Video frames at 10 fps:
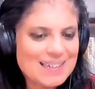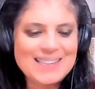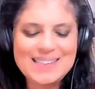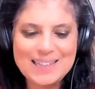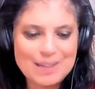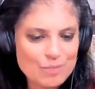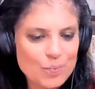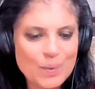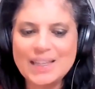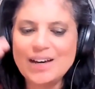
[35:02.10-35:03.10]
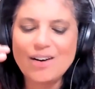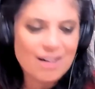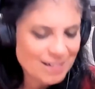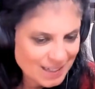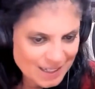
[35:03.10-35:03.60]
I see them for what they
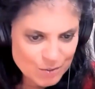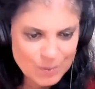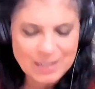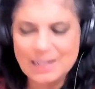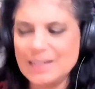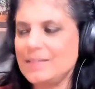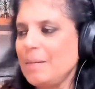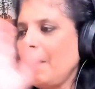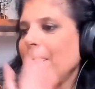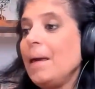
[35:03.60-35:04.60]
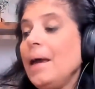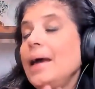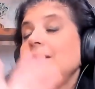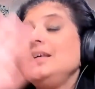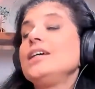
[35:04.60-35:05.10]
are and it is what it is.
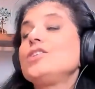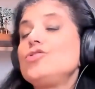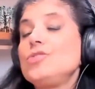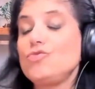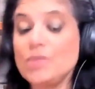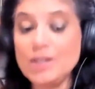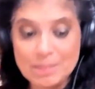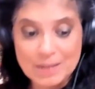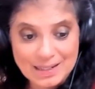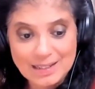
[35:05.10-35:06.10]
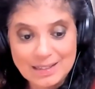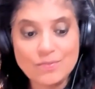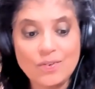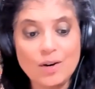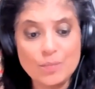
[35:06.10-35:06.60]
At the extreme end, at the
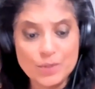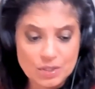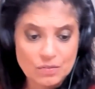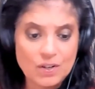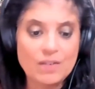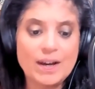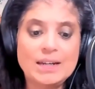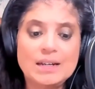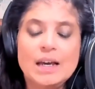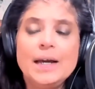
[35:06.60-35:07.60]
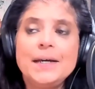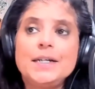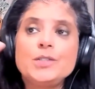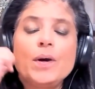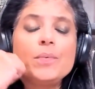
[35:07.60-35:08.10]
far more severe end,
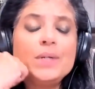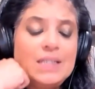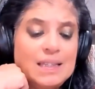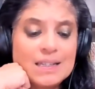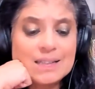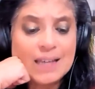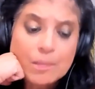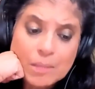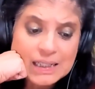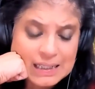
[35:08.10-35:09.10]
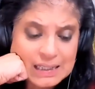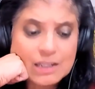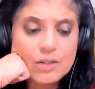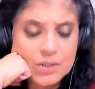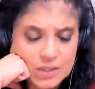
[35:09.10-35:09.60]
is where we see things like malignant
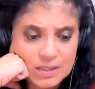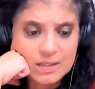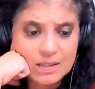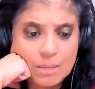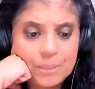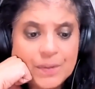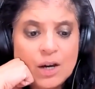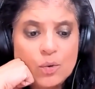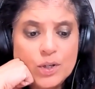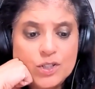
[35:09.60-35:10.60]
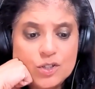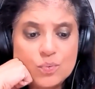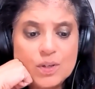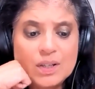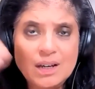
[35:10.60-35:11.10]
narcissism, which is
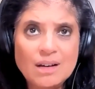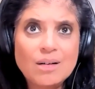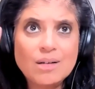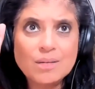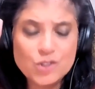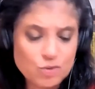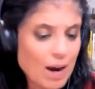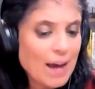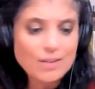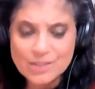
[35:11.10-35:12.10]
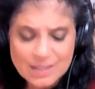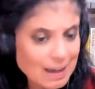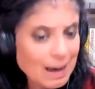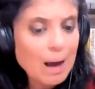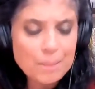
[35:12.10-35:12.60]
really straddles
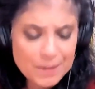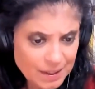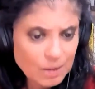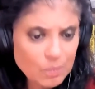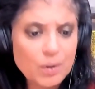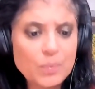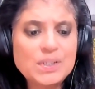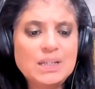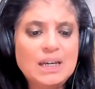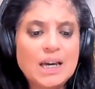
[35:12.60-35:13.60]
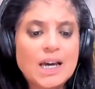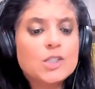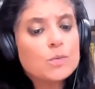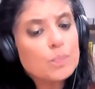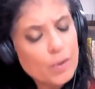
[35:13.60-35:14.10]
psychopathy, where we're seeing
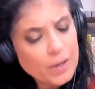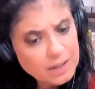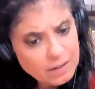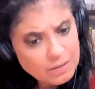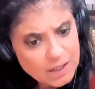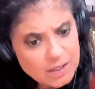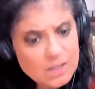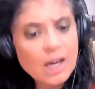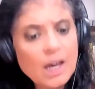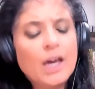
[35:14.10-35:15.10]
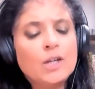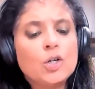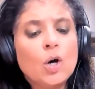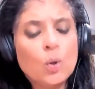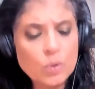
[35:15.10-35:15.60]
exploitativeness and
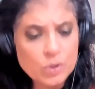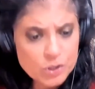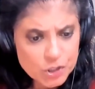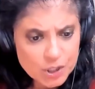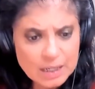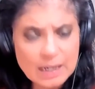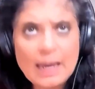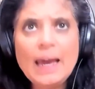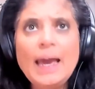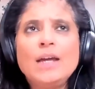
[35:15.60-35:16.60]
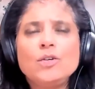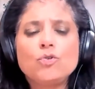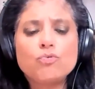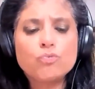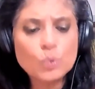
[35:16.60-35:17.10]
coercion and
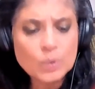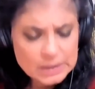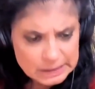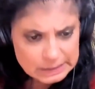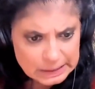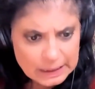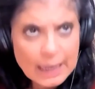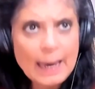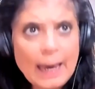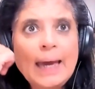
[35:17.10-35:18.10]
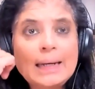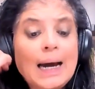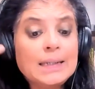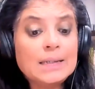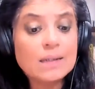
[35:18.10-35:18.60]
cruelty and
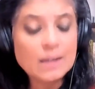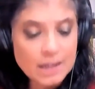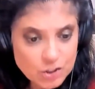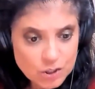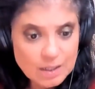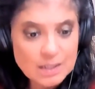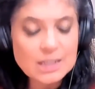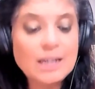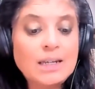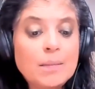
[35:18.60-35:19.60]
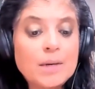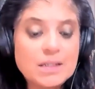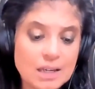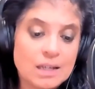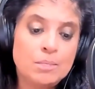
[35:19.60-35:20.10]
isolation and
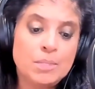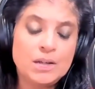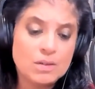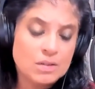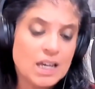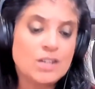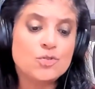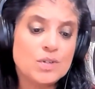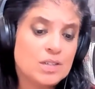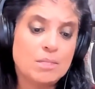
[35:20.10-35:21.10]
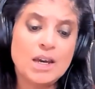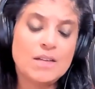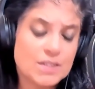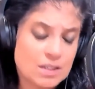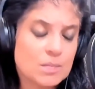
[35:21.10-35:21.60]
dynamics that can be dangerous and may
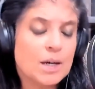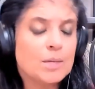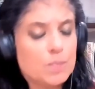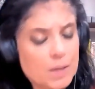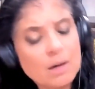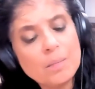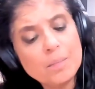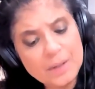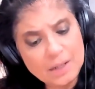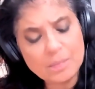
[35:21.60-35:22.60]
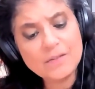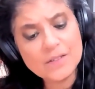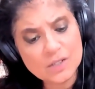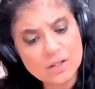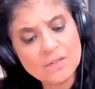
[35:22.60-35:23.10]
even sometimes be accompanied by
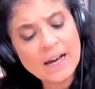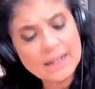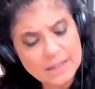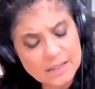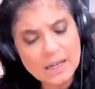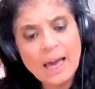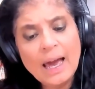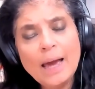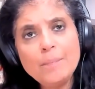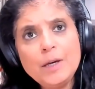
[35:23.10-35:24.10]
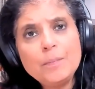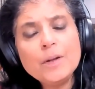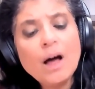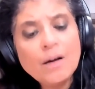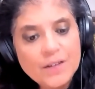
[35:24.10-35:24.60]
physical violence.
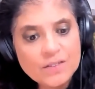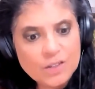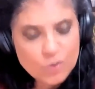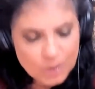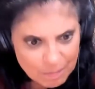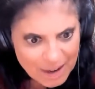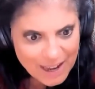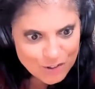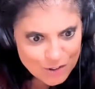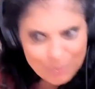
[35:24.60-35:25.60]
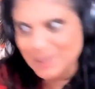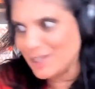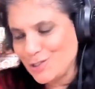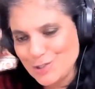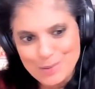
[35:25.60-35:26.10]
People, obviously, you can imagine a
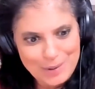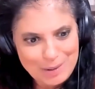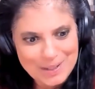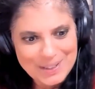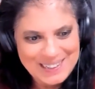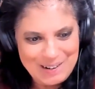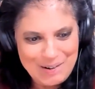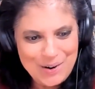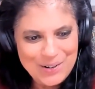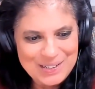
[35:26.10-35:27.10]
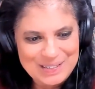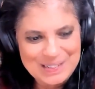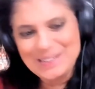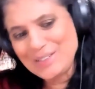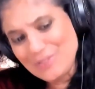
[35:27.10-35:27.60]
relationship with a malignant
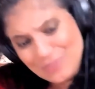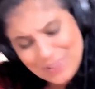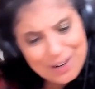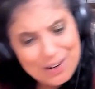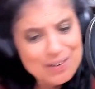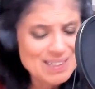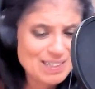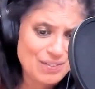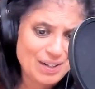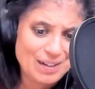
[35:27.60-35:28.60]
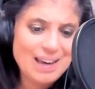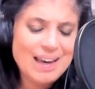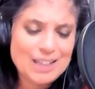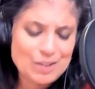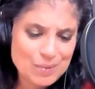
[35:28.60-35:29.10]
narcissist is very different
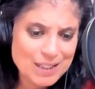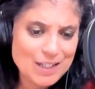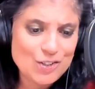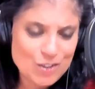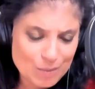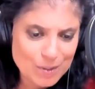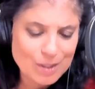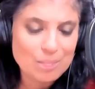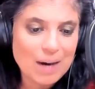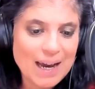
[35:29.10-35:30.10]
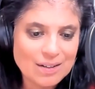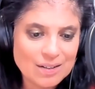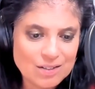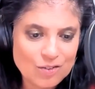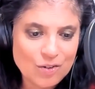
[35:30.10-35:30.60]
than a relationship with a
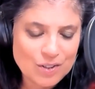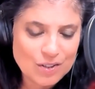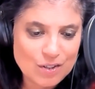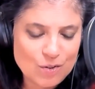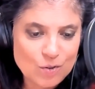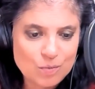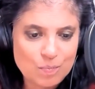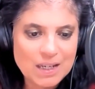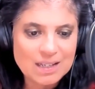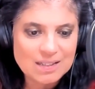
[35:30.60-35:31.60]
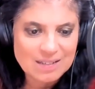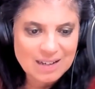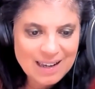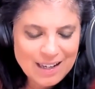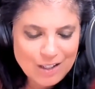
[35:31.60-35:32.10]
mild narcissist whose biggest
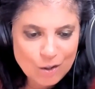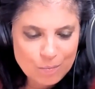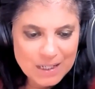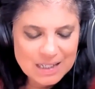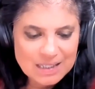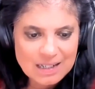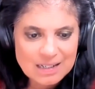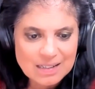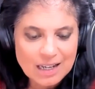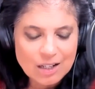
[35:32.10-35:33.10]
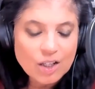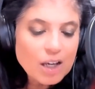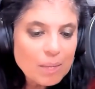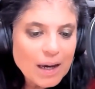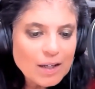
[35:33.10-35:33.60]
sin is like, look
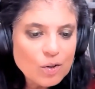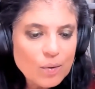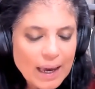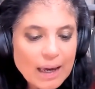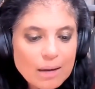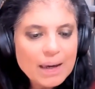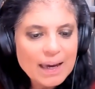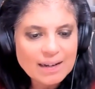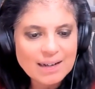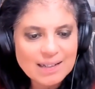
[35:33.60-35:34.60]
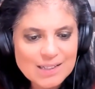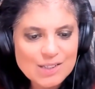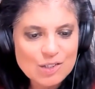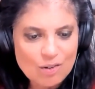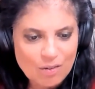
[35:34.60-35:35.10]
at my new handbag on
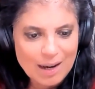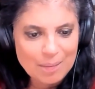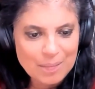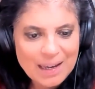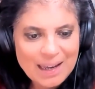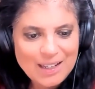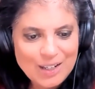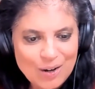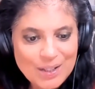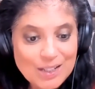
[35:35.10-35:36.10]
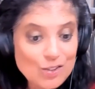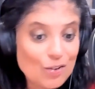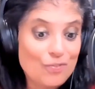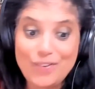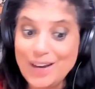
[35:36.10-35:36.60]
Instagram. Those
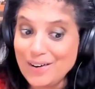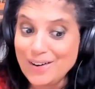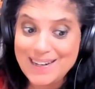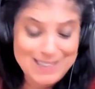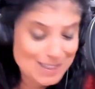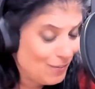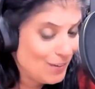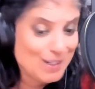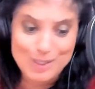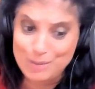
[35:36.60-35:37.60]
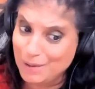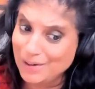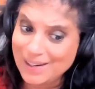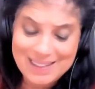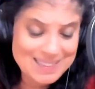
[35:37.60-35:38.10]
are very different
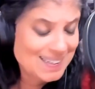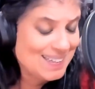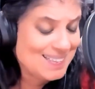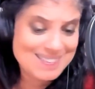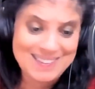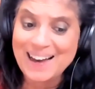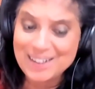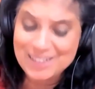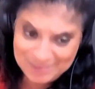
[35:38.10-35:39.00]
experiences. Yeah.